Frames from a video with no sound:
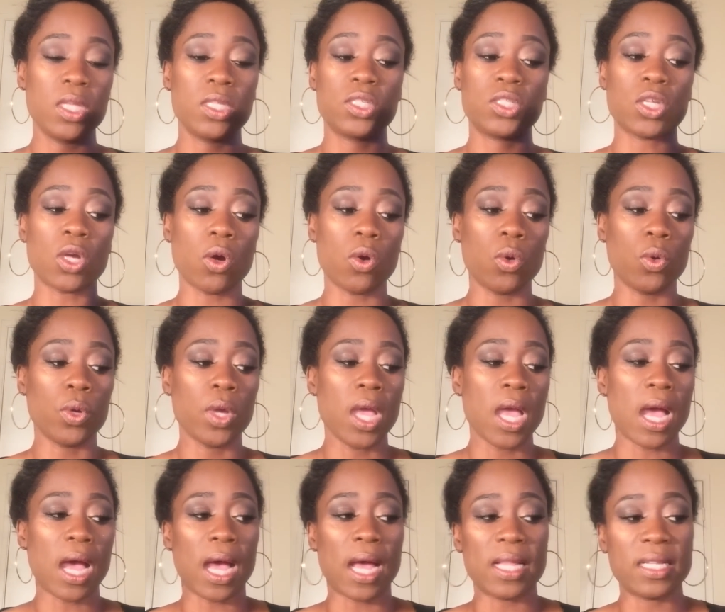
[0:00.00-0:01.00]
So
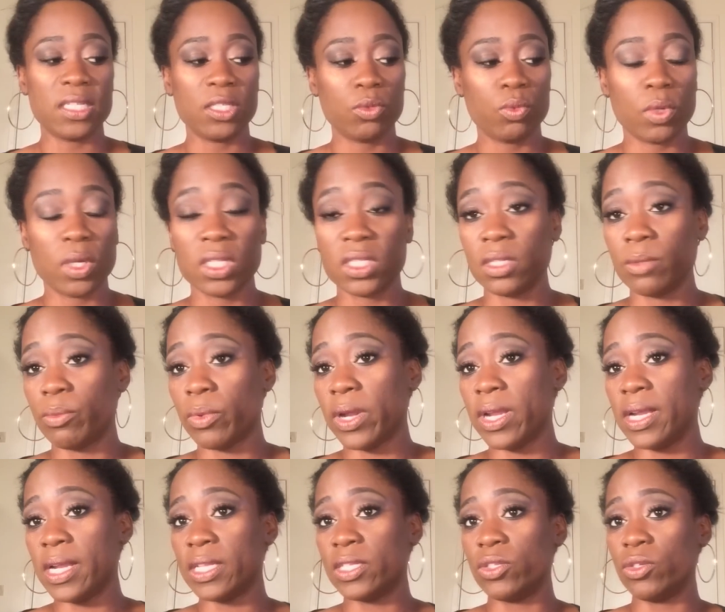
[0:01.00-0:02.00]
I just want to
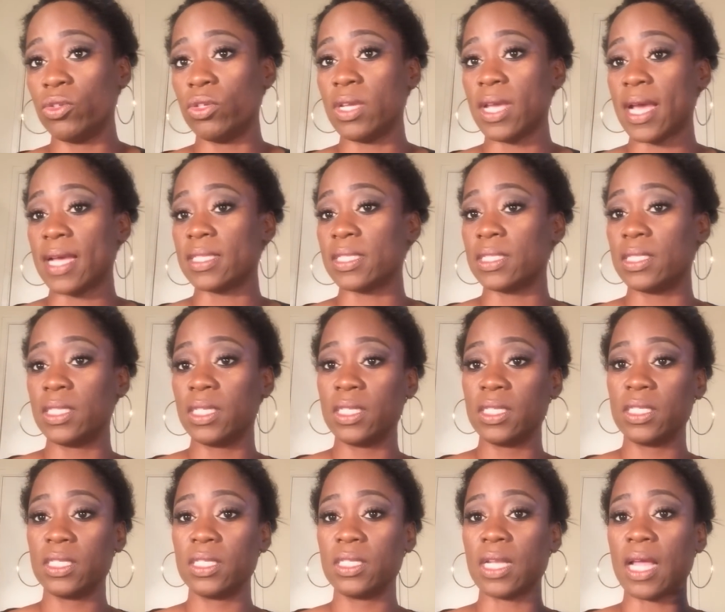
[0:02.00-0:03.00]
bring that to you guys'
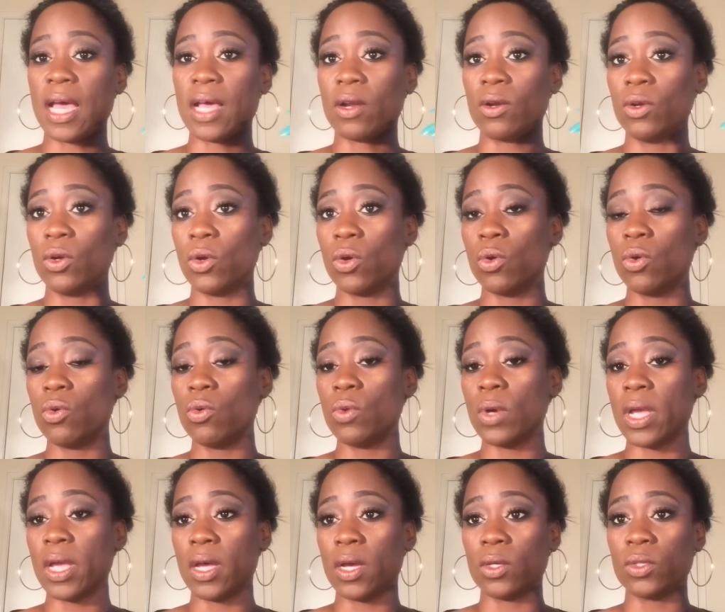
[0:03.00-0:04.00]
attention. I don't know who
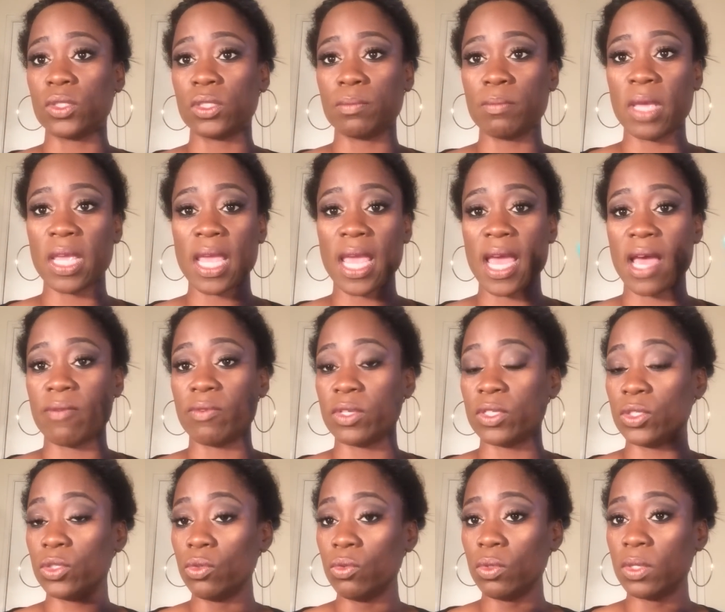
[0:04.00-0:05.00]
else may have a
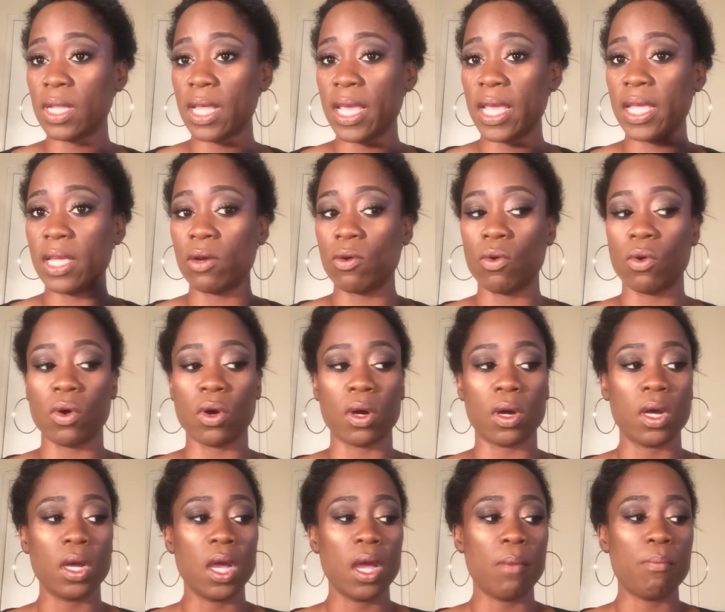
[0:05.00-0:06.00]
toothache
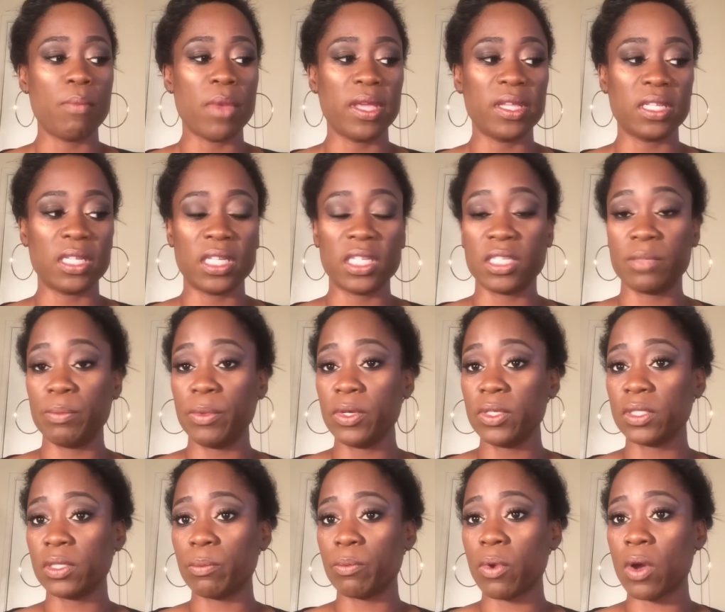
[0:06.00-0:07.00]
or may
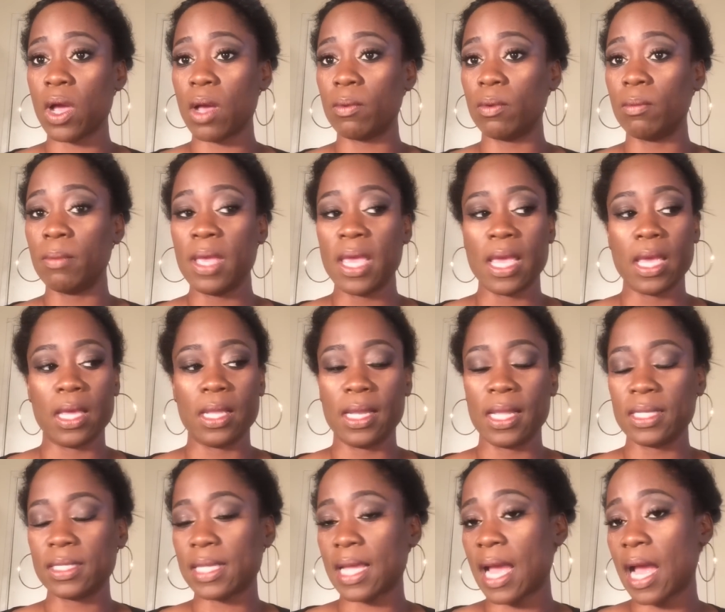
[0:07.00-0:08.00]
experience a problem, and
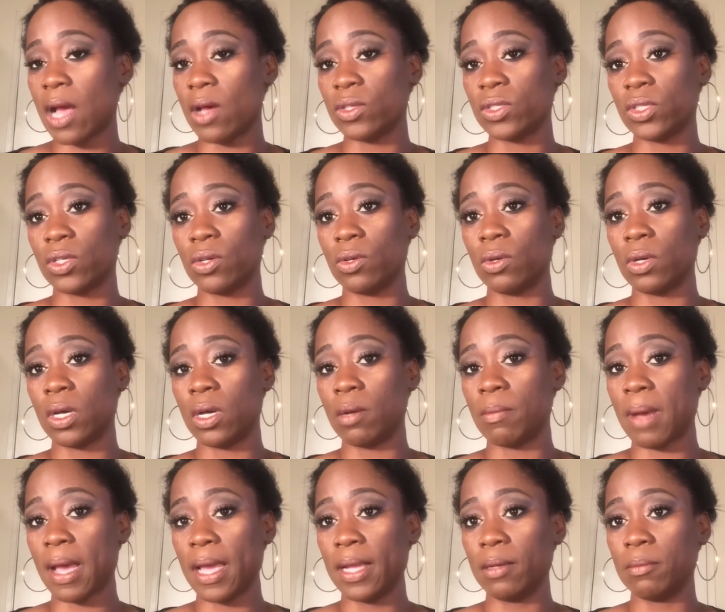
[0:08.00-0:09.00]
that's a
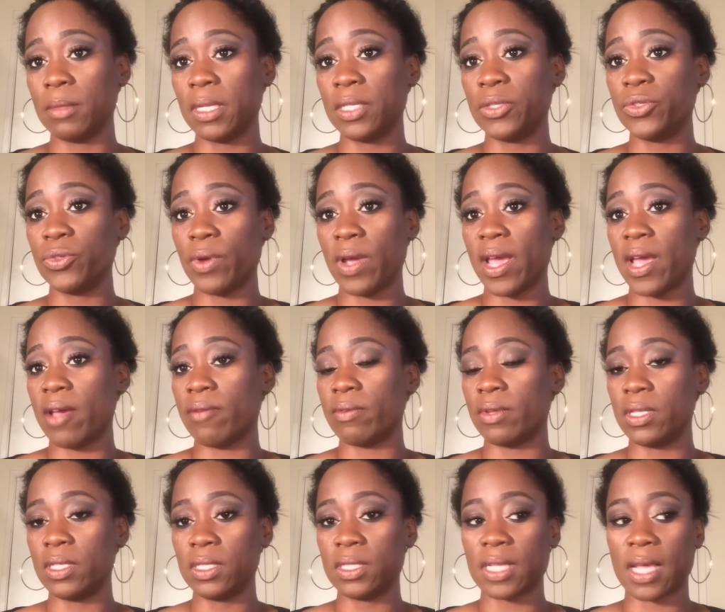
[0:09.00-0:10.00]
household item that you have
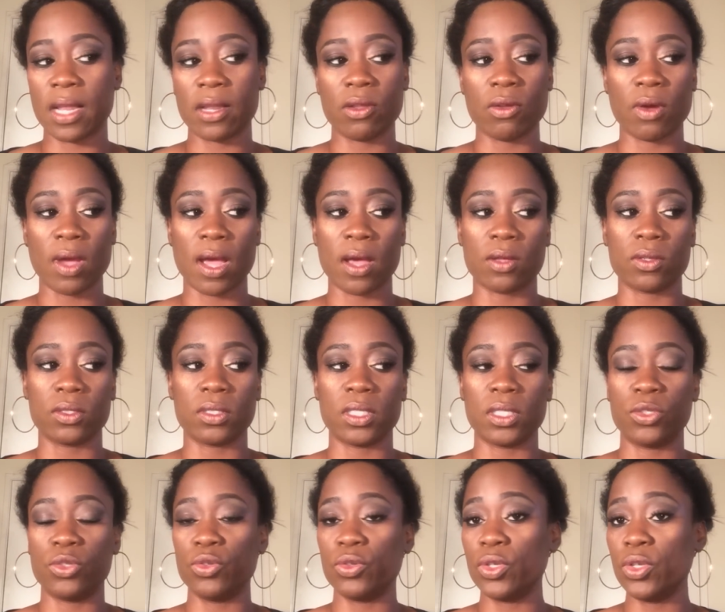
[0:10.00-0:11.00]
inside of your house
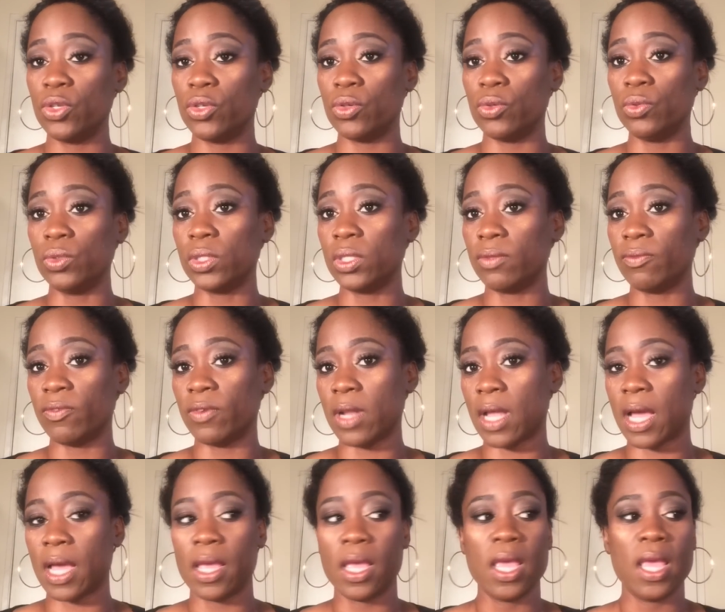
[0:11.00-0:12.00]
that you can use. If
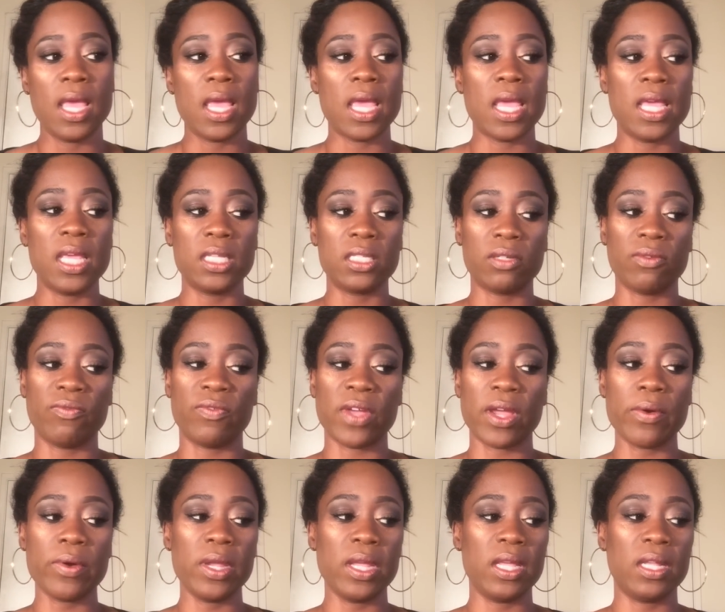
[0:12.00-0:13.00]
not, it's a
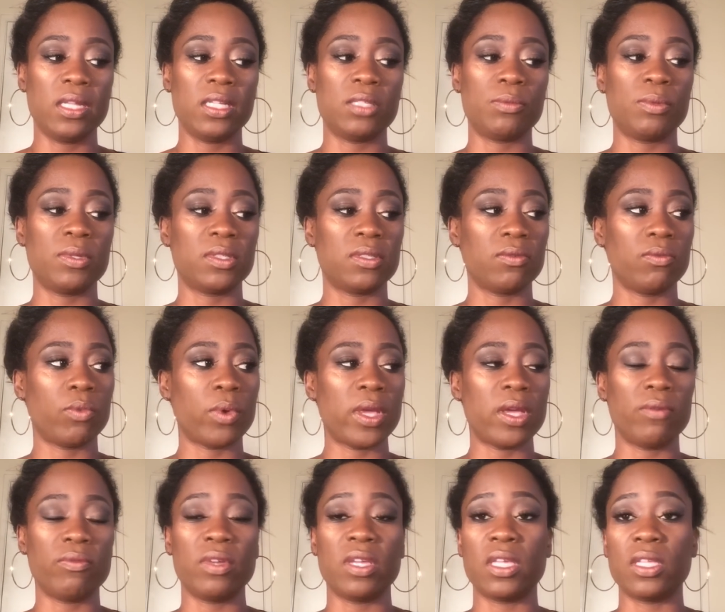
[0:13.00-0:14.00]
very inexpensive way
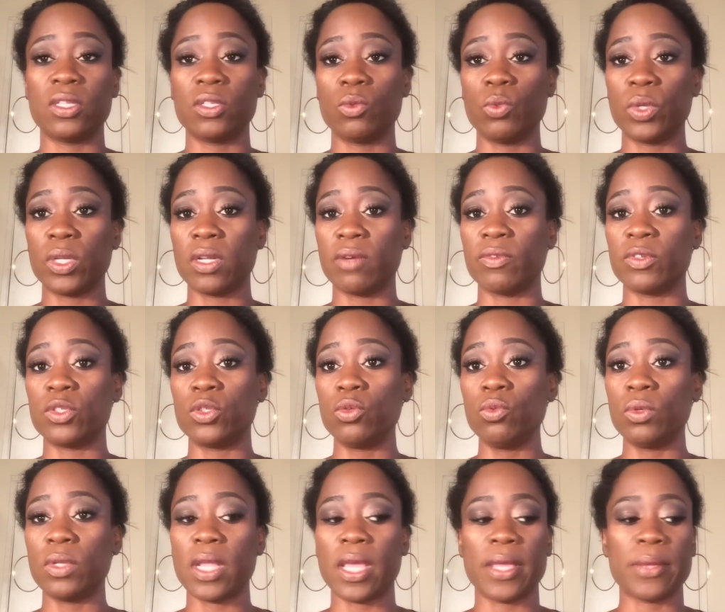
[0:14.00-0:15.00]
of getting rid of a
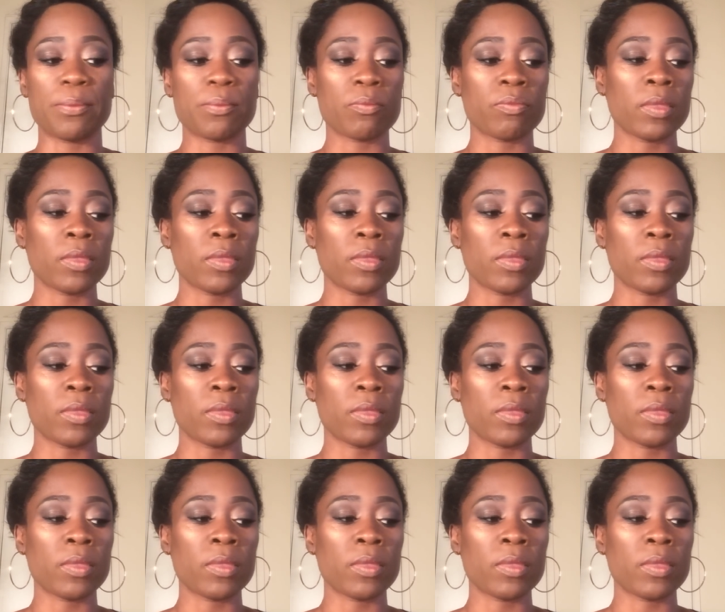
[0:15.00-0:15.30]
toothache.